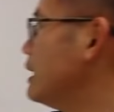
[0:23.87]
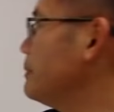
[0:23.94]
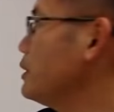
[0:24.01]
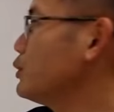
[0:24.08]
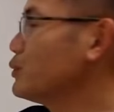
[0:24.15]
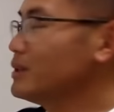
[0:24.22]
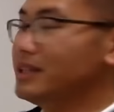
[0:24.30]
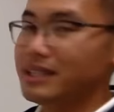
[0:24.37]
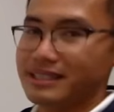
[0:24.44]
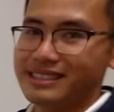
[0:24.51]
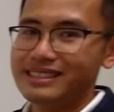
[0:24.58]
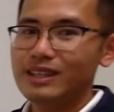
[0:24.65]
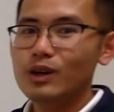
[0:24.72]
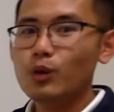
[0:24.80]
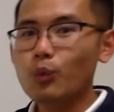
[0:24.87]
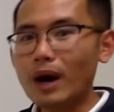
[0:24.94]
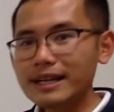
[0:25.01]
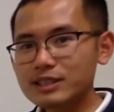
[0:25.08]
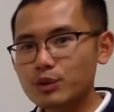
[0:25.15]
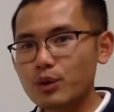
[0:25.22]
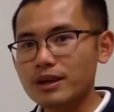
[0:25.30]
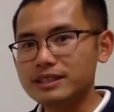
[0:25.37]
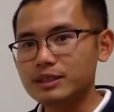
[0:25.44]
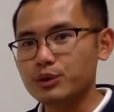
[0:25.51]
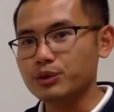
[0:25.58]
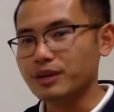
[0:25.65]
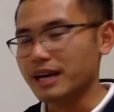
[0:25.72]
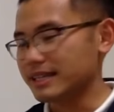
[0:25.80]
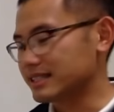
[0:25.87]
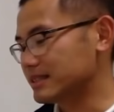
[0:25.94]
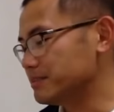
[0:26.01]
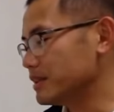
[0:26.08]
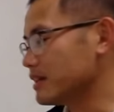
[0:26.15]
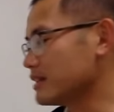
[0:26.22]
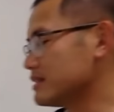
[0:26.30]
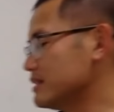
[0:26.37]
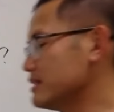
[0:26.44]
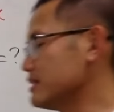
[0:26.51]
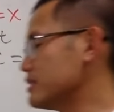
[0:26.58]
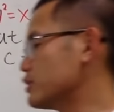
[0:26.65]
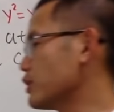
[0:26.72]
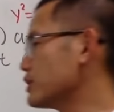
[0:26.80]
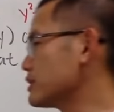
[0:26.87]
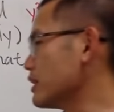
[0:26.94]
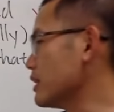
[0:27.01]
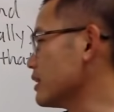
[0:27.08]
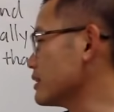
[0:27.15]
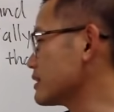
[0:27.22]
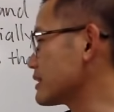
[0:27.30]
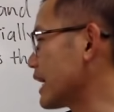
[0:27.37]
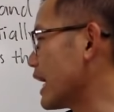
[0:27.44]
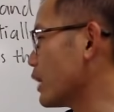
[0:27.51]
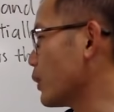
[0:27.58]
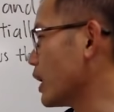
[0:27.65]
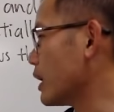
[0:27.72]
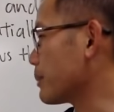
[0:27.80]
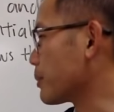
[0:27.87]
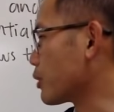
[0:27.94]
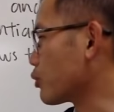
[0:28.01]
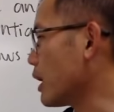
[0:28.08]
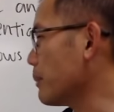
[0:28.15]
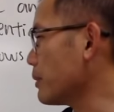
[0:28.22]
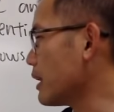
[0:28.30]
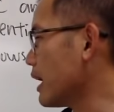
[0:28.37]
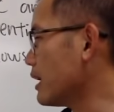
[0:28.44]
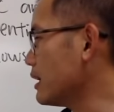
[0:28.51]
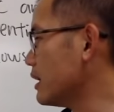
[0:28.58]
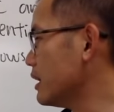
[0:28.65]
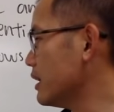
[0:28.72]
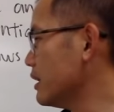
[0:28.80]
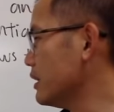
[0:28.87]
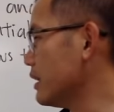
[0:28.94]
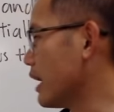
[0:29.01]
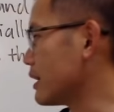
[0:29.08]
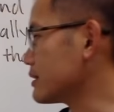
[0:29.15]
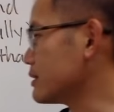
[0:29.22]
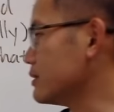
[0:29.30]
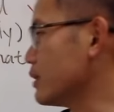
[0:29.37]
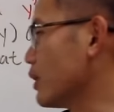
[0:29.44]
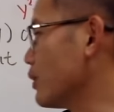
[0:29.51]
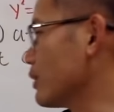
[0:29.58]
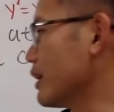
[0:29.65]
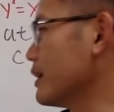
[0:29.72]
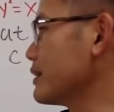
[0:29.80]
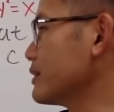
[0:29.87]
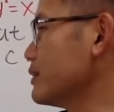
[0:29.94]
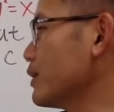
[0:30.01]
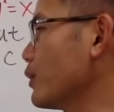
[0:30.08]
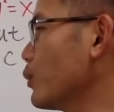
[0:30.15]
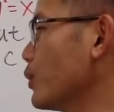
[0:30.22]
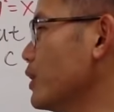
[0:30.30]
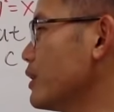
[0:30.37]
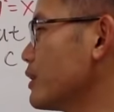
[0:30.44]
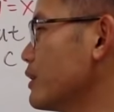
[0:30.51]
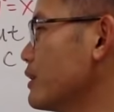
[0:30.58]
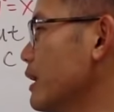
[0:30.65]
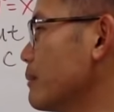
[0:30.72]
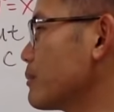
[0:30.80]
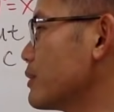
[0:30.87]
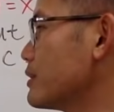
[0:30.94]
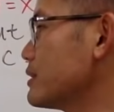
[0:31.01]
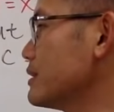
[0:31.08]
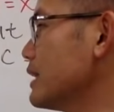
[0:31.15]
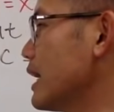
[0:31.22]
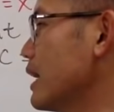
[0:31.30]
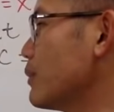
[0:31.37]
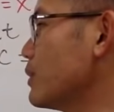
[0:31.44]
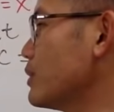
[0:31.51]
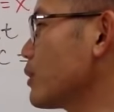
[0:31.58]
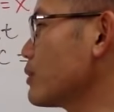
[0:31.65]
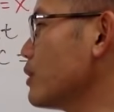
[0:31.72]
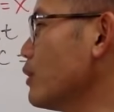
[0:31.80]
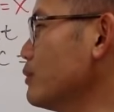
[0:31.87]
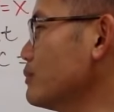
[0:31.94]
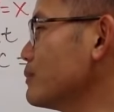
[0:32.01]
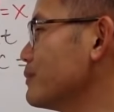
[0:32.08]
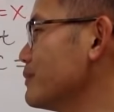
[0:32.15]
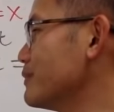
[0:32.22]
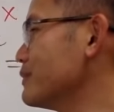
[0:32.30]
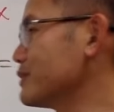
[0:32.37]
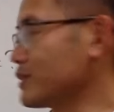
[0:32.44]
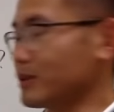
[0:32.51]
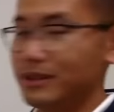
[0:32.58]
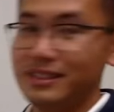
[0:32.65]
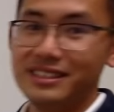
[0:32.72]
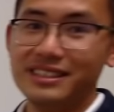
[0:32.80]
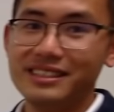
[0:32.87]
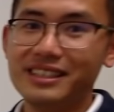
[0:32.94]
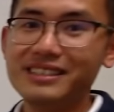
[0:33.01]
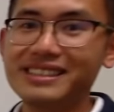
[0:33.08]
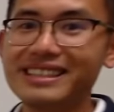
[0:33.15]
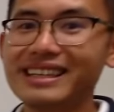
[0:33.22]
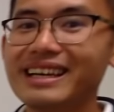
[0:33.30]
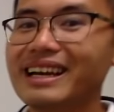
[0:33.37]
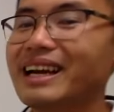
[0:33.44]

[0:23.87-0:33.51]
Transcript: Let me do this. Y squared is equal to x, because this is just a sine wave parabola. It has no like you know weird numbers that we don't know. So this is it.